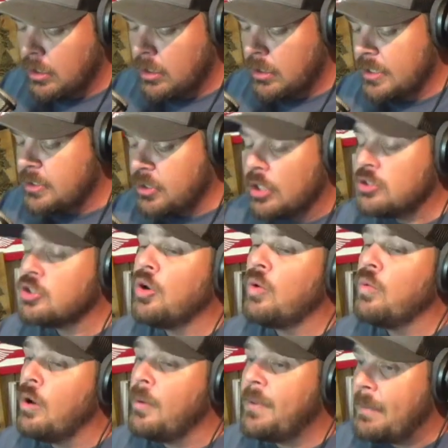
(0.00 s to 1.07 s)
This is also a
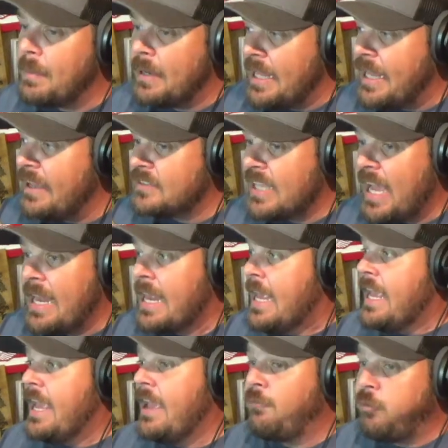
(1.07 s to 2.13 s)
woman that believes that
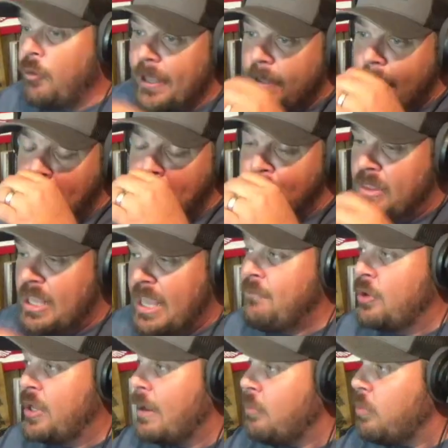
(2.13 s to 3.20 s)
if we
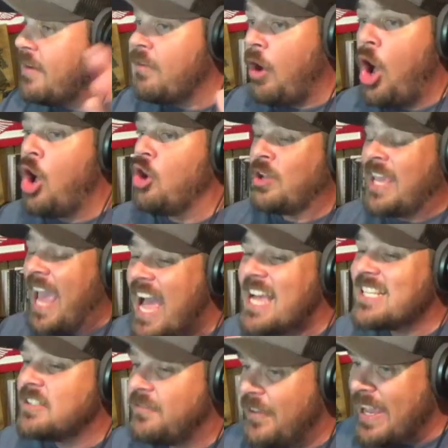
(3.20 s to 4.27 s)
get rid of all
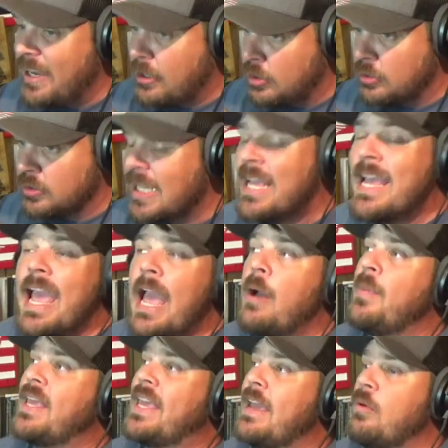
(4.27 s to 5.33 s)
gas vehicles
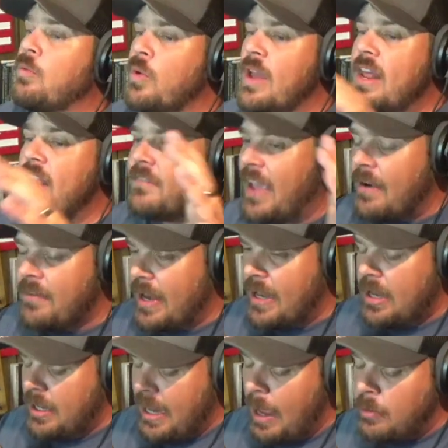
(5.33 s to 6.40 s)
and we get rid of everything.
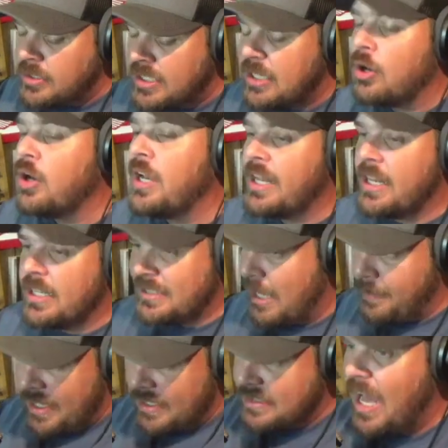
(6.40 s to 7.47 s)
Like, that was early in the
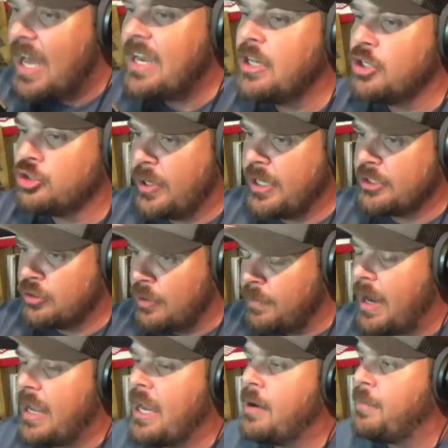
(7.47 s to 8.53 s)
segment. It's not in the transcript
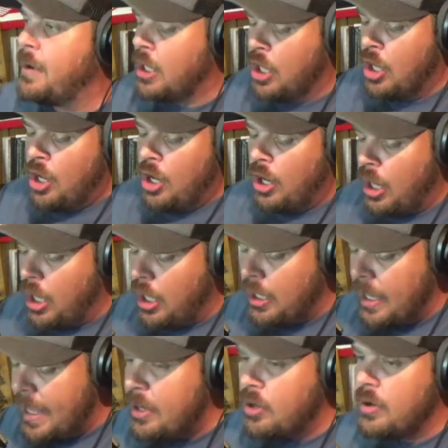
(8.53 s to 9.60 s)
right here, but
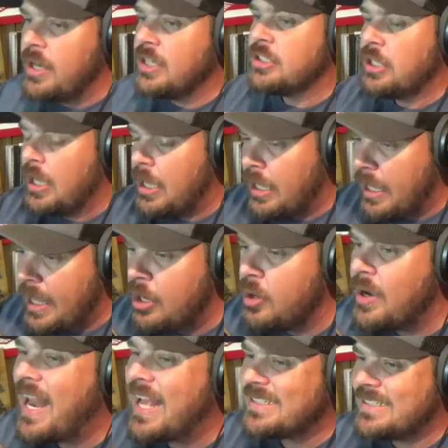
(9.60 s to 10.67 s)
later in
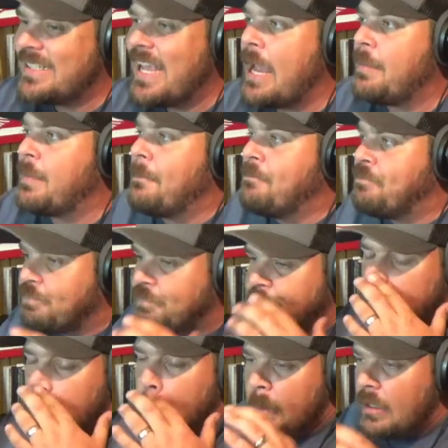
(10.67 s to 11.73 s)
that segment,
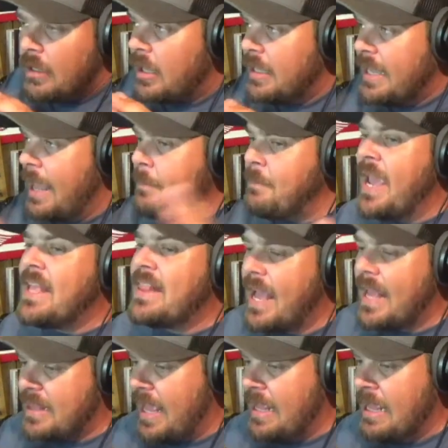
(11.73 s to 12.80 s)
they made that,